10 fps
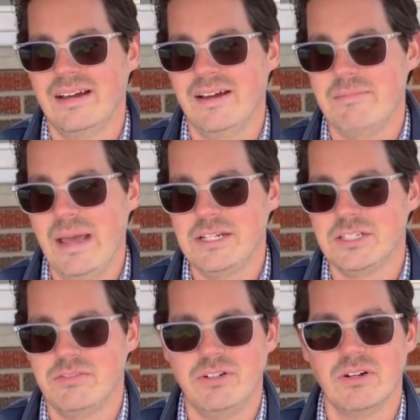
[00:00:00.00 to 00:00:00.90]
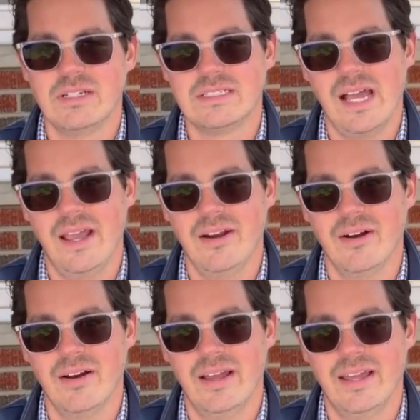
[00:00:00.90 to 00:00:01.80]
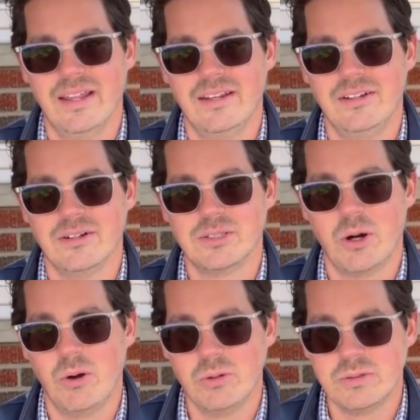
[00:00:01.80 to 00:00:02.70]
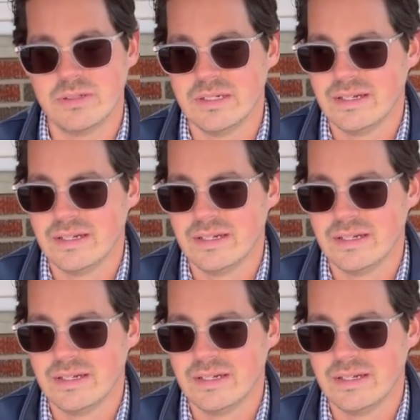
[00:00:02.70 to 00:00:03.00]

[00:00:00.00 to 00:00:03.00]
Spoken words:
Imagine if you're a designer and you're told,